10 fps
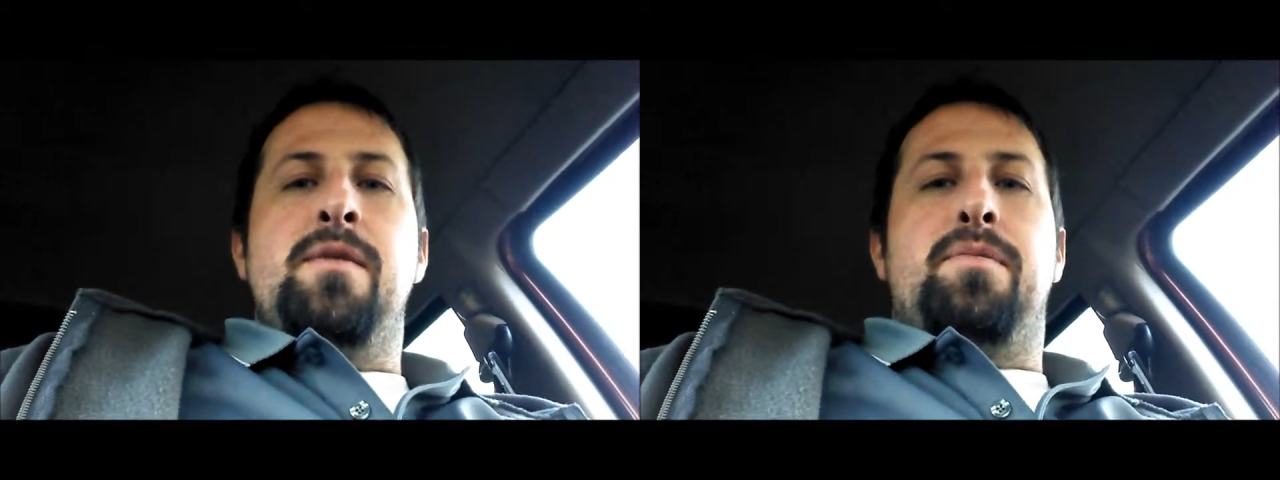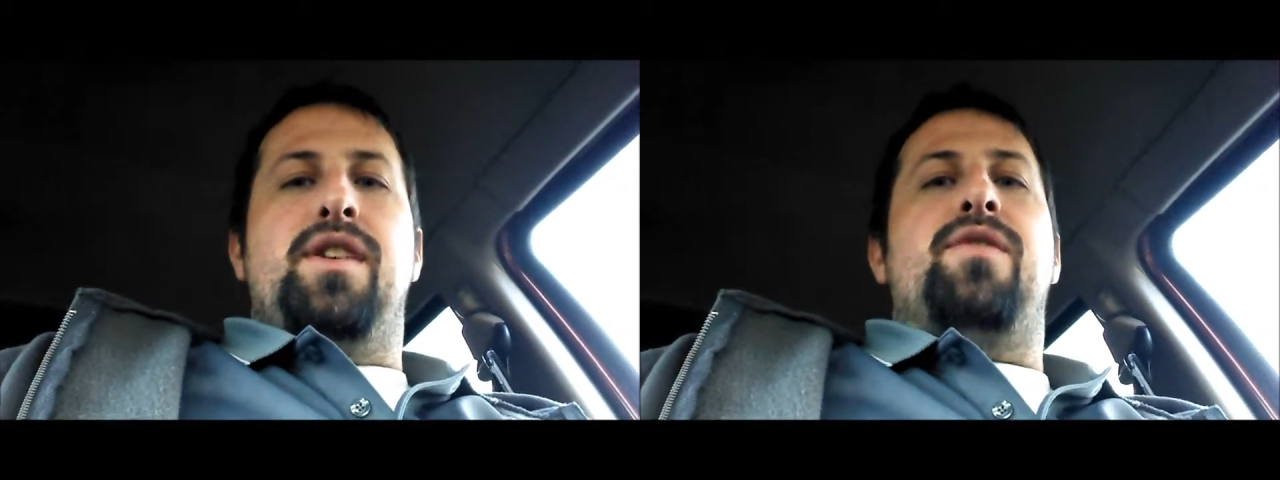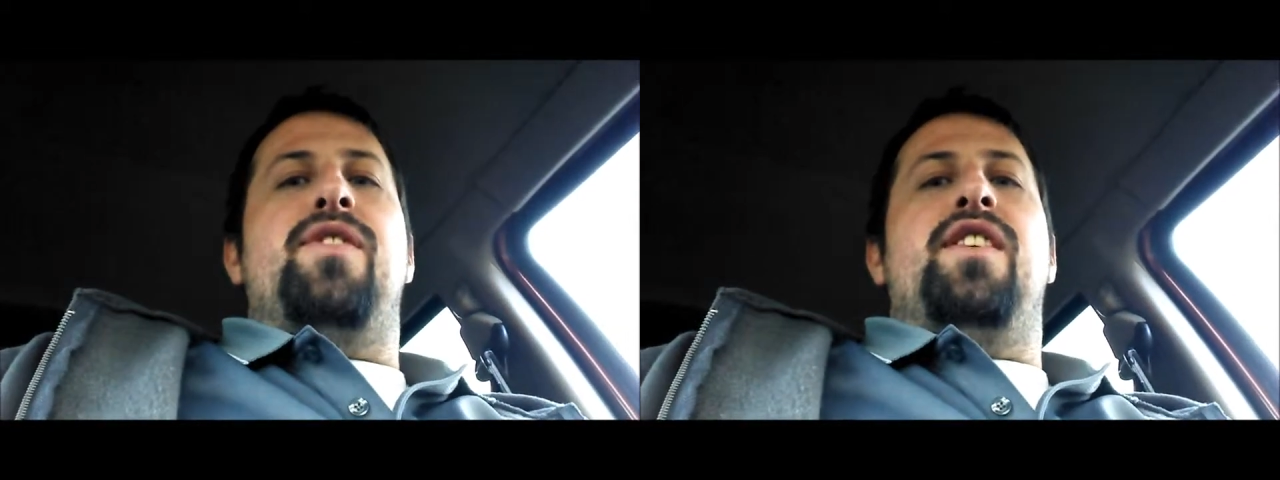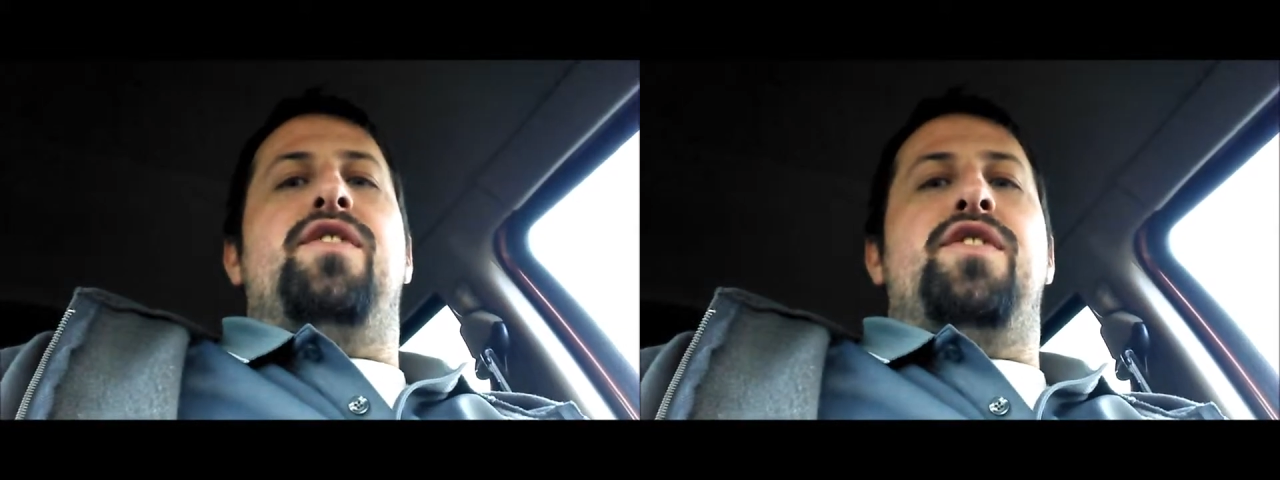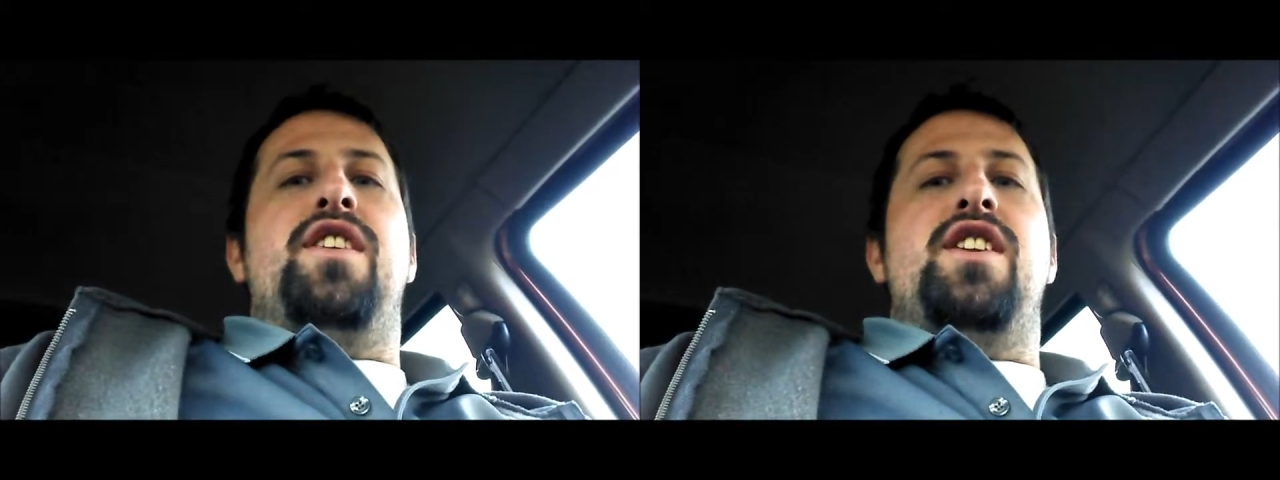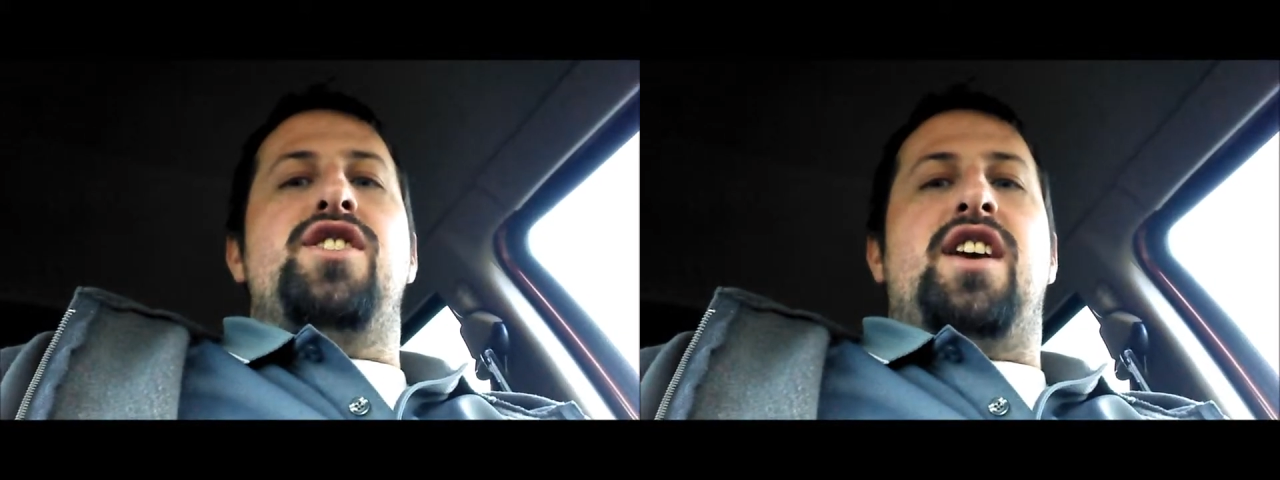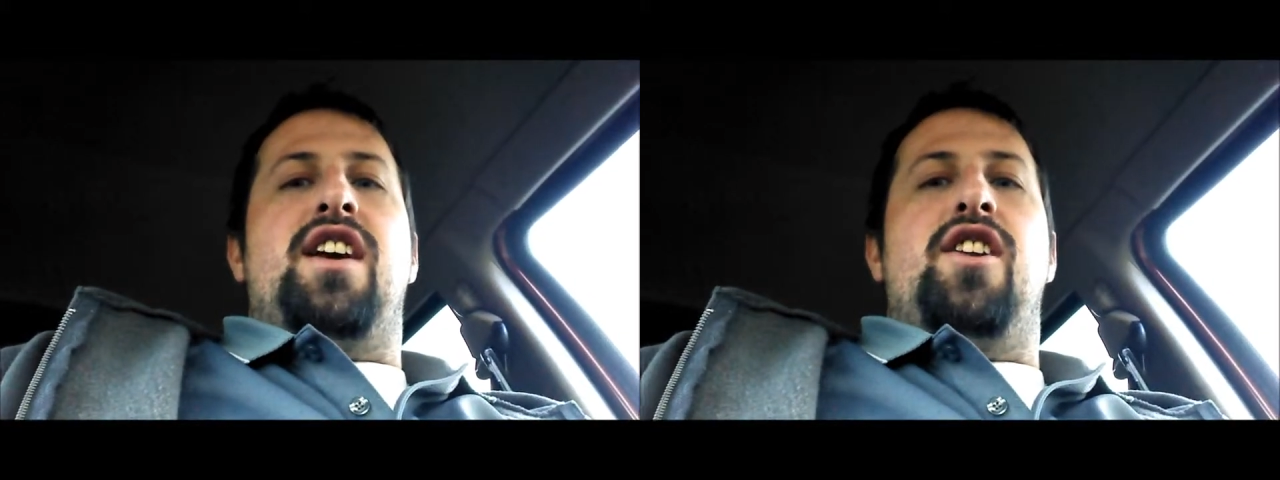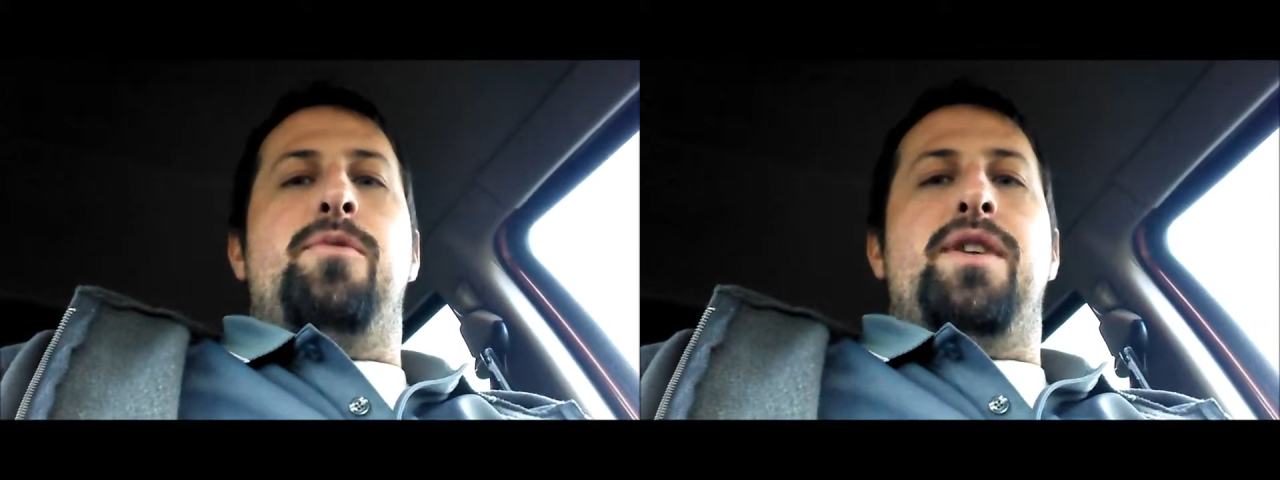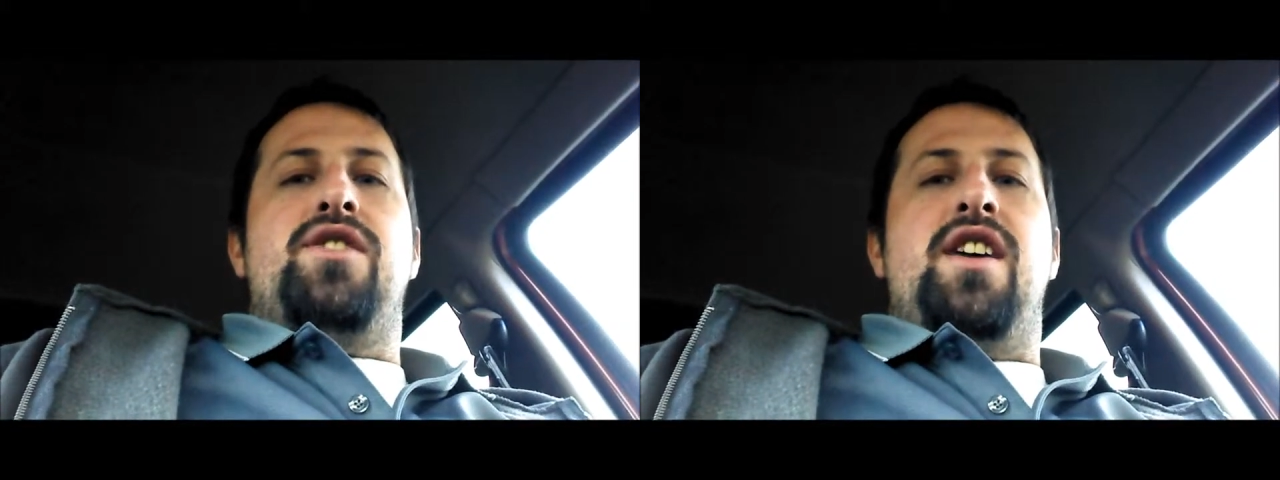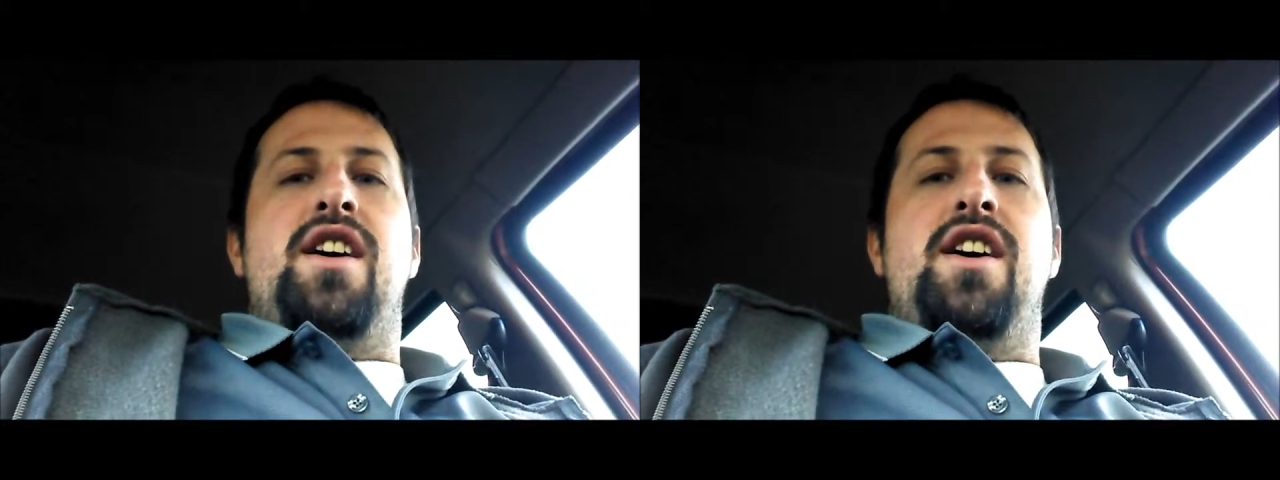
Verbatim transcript: Please feel free to check out all my dri